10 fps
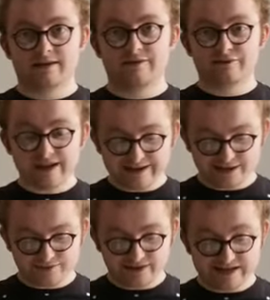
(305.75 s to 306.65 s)
The
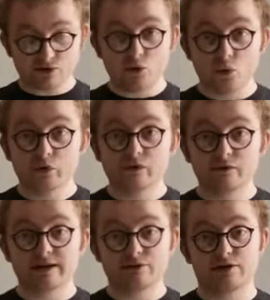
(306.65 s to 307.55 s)
faith of these
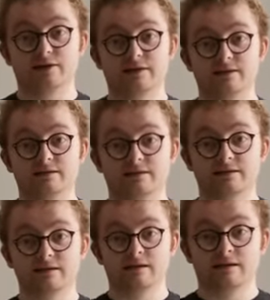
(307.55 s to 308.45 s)
ordinary Christians,
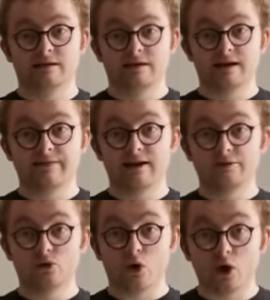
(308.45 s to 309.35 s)
and
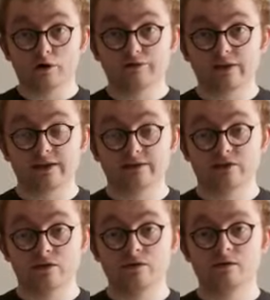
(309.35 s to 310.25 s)
therefore our faith
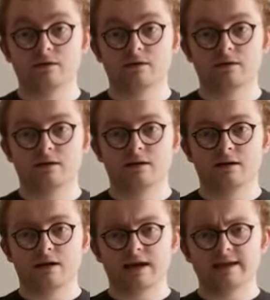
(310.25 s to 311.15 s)
too,
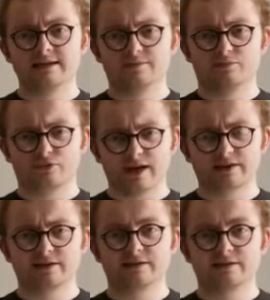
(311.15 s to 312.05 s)
is as
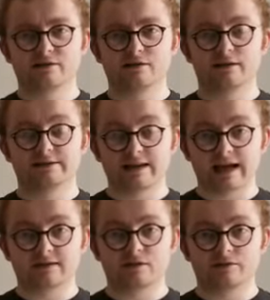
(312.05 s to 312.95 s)
precious as
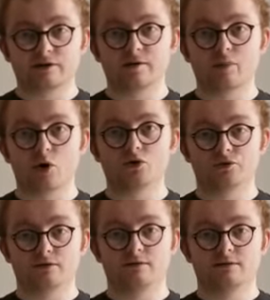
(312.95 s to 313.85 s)
that of an
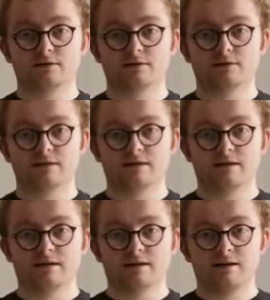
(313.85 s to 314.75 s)
apostle.
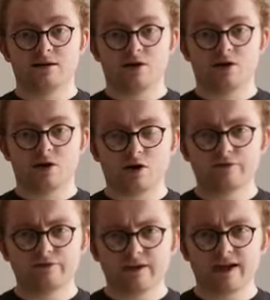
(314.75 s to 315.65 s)
Our
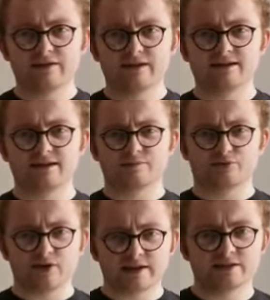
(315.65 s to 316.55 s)
faith is as
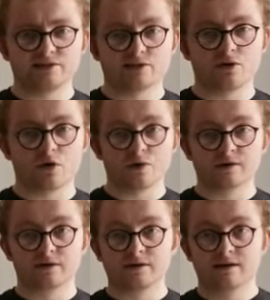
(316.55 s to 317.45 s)
precious to
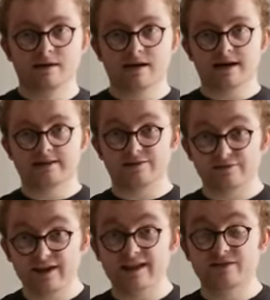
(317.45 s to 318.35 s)
God as the
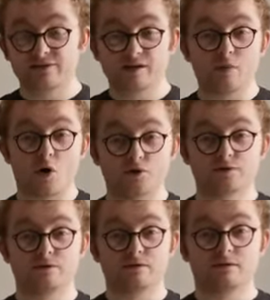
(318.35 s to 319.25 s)
faith of an
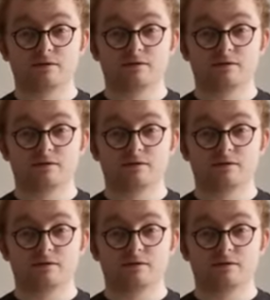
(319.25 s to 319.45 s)
apostle.